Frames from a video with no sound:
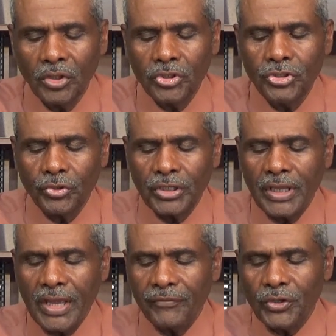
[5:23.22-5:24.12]
you can
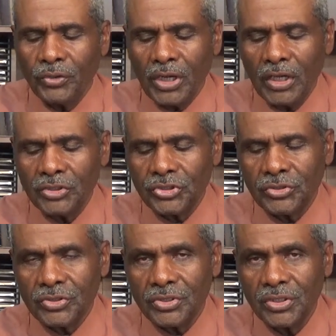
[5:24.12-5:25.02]
have your
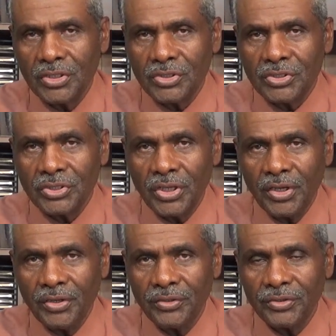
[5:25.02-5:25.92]
conscience
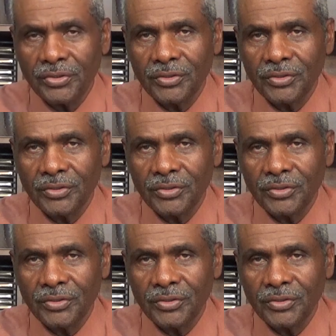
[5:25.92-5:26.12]
seared